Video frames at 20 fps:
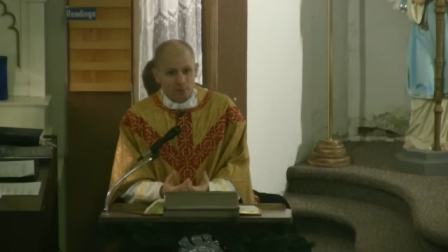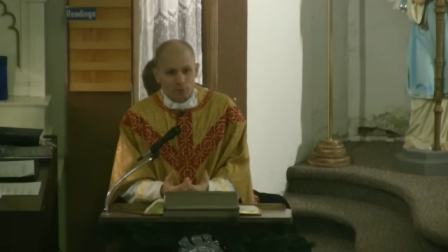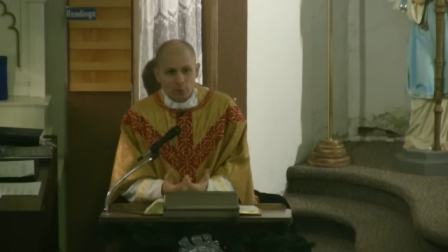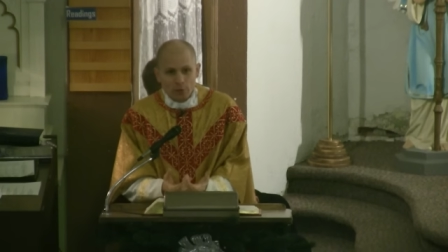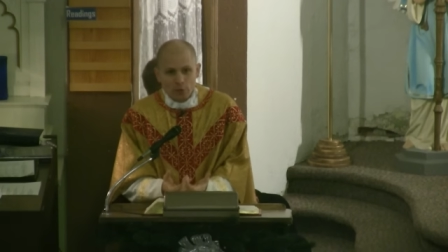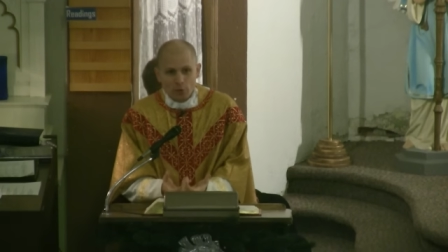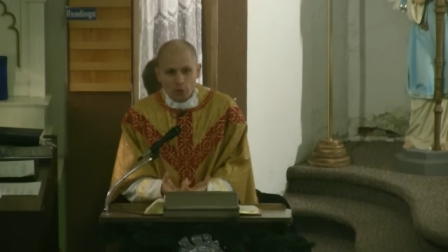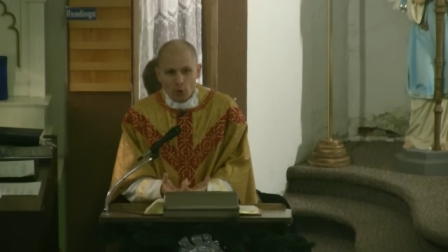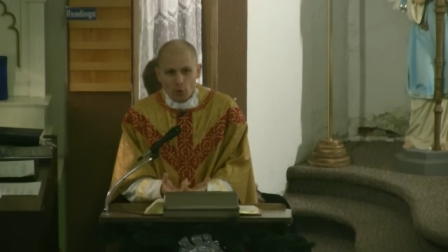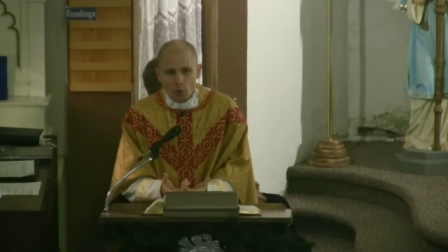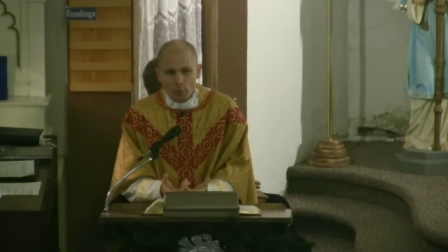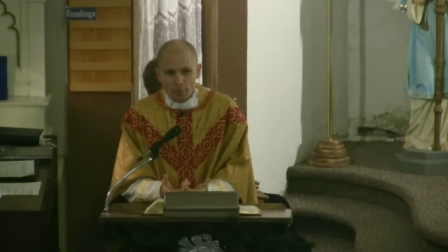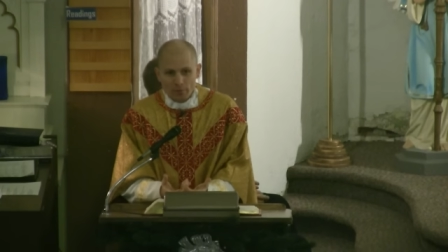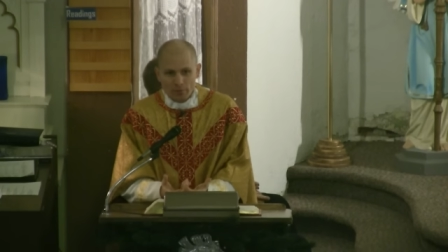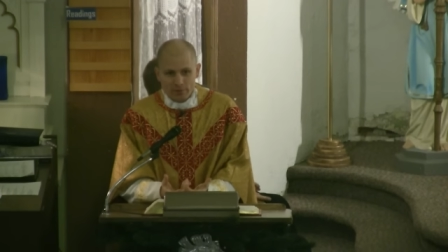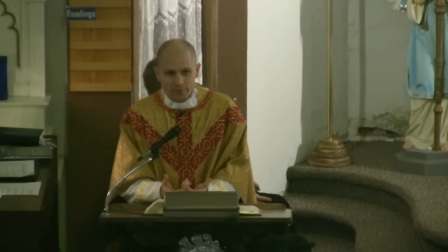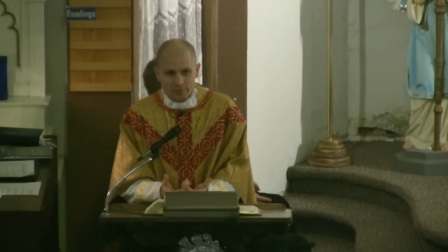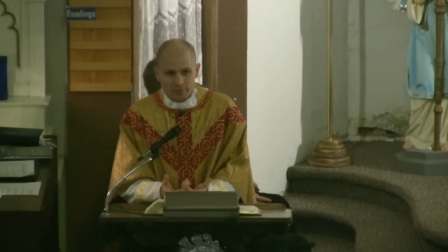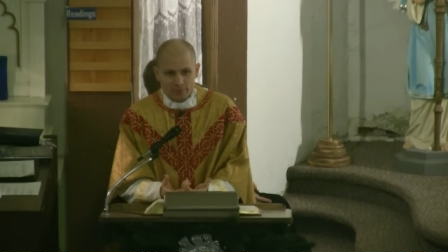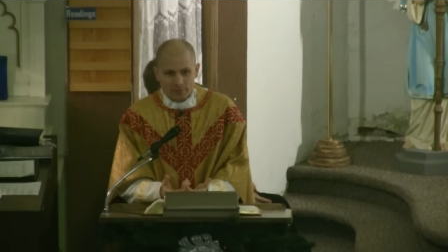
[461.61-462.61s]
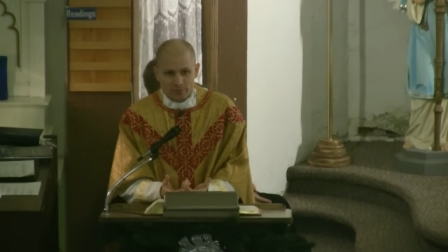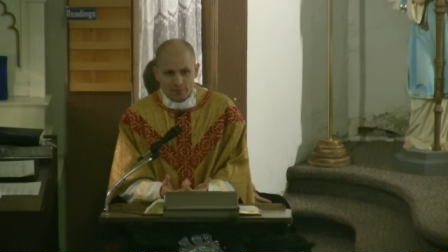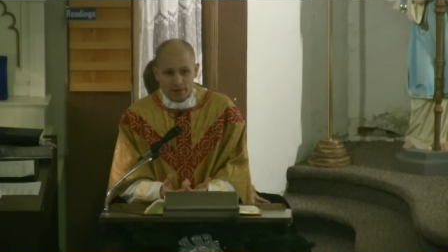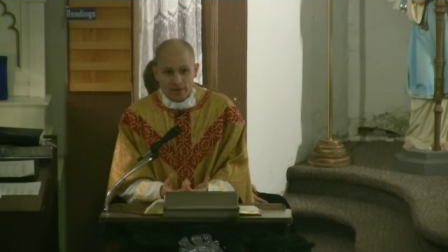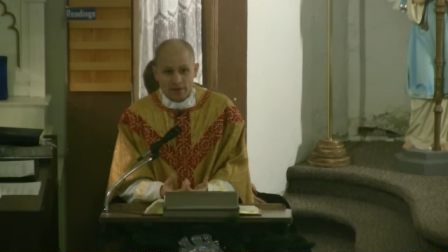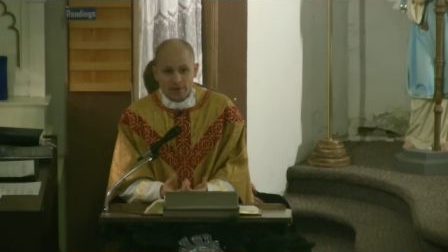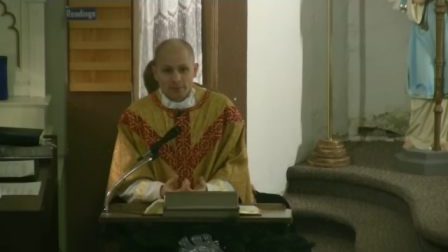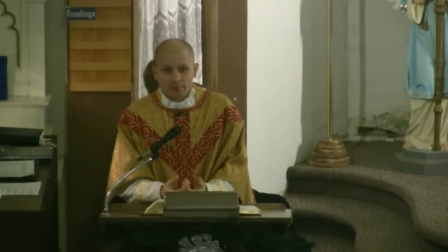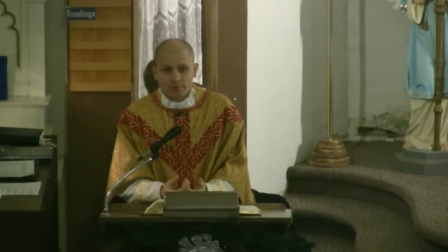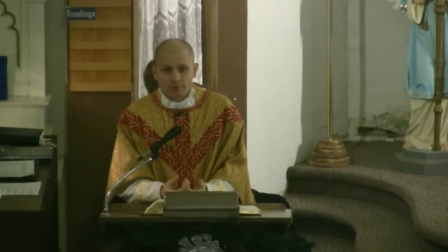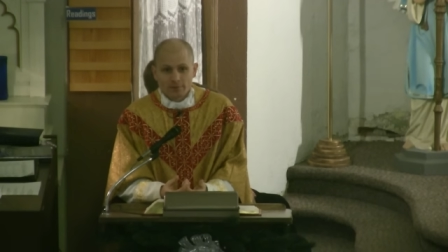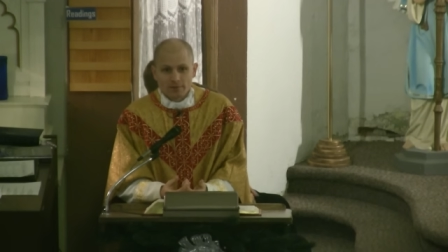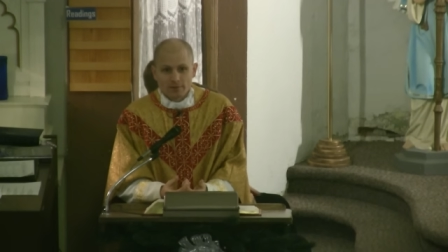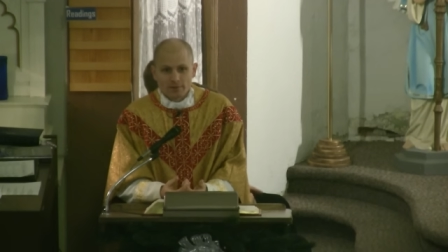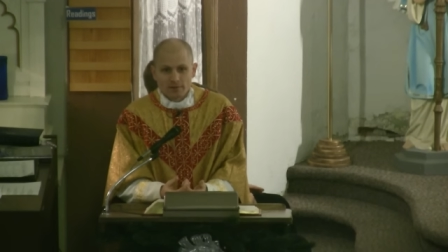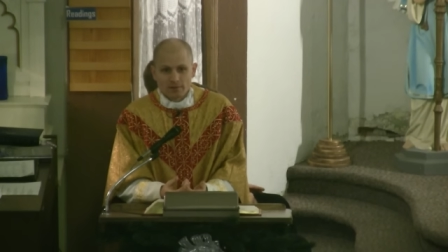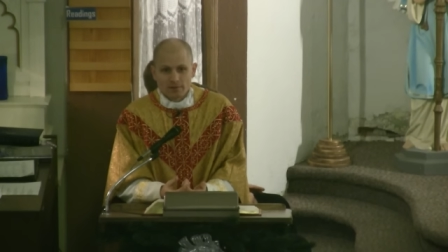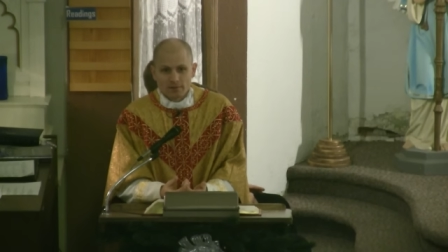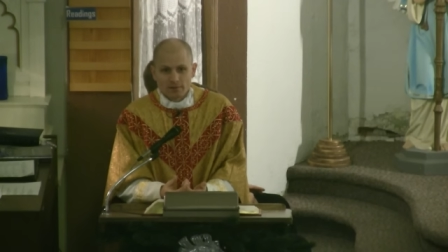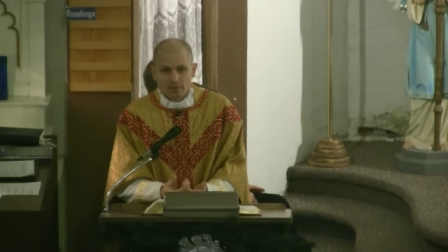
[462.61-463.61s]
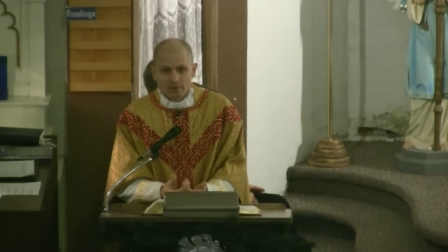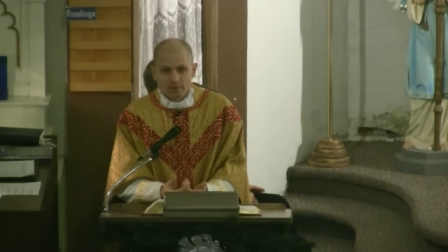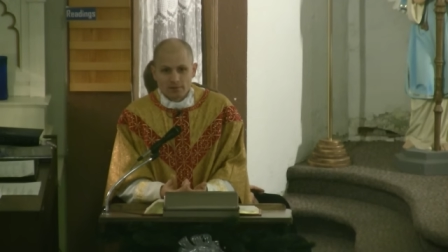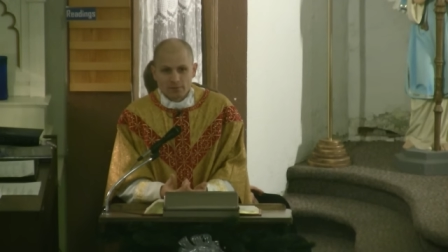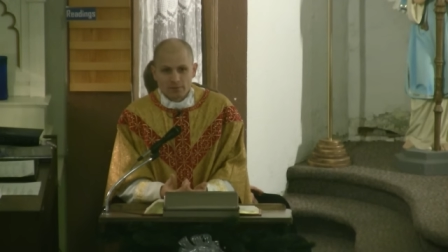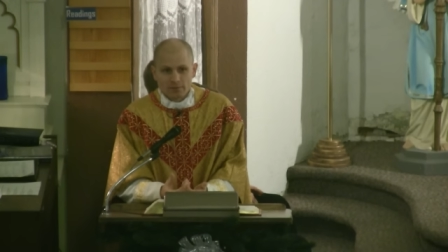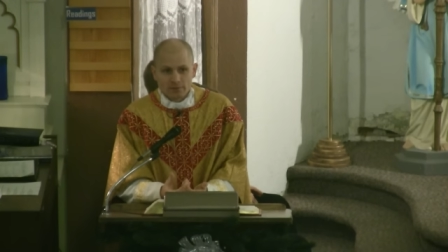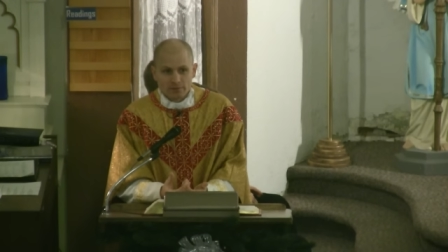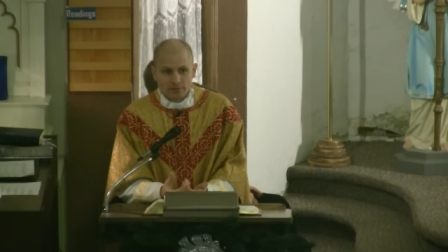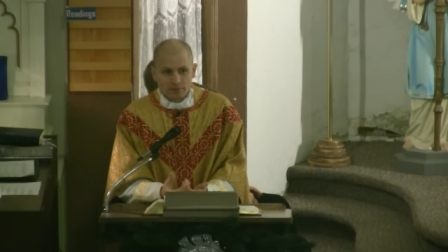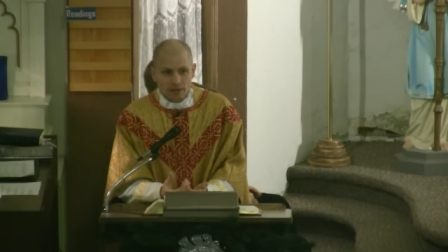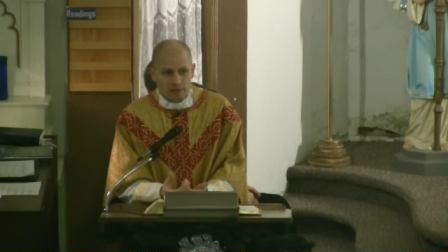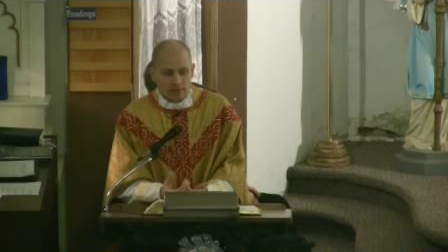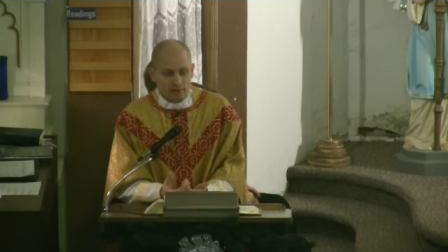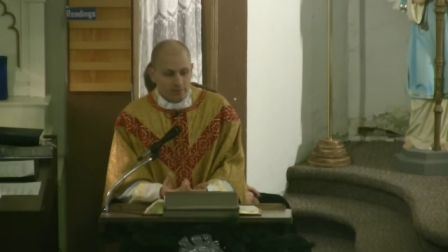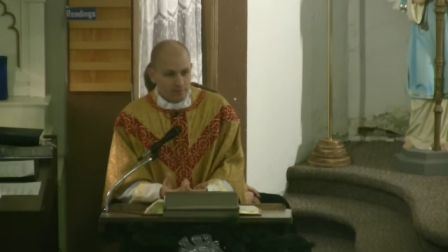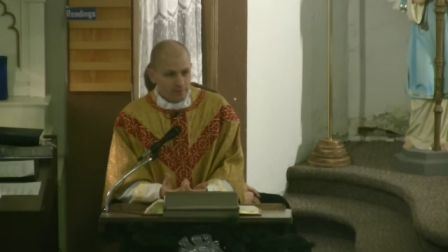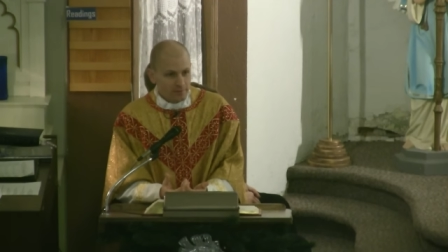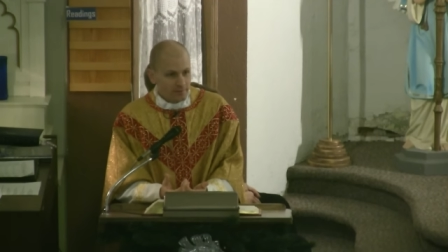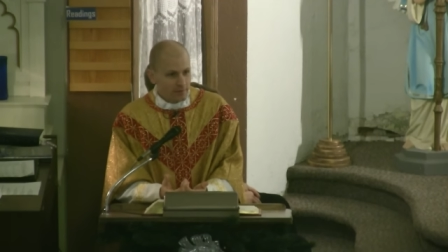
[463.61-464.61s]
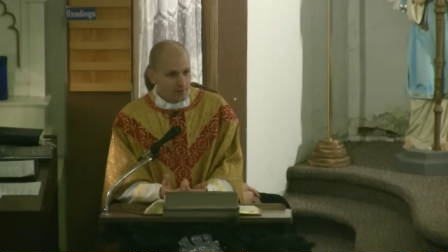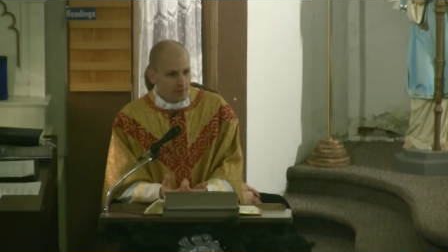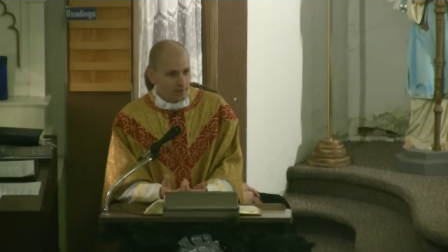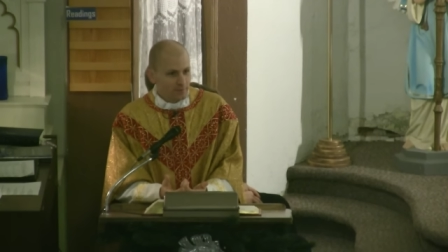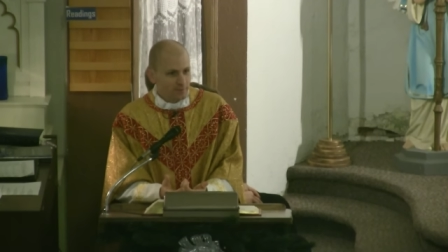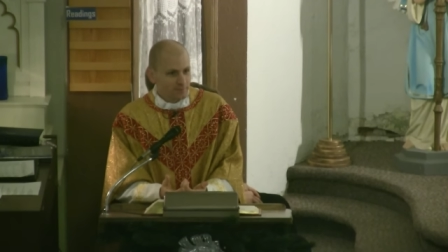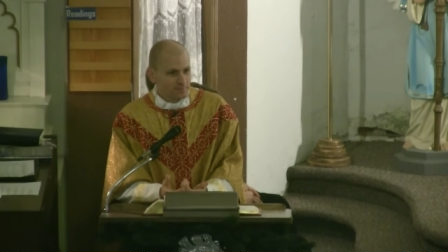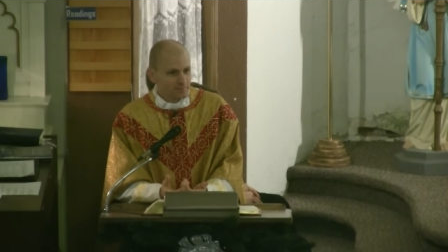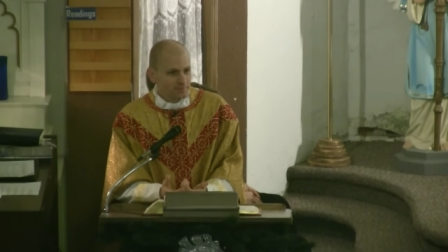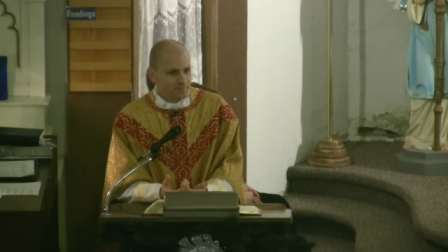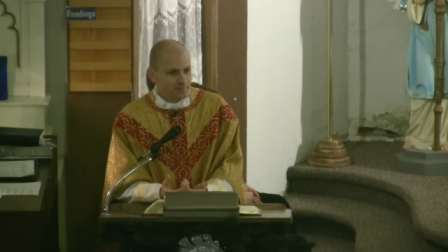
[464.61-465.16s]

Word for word: but we don't open them sometimes. And we just let them sit.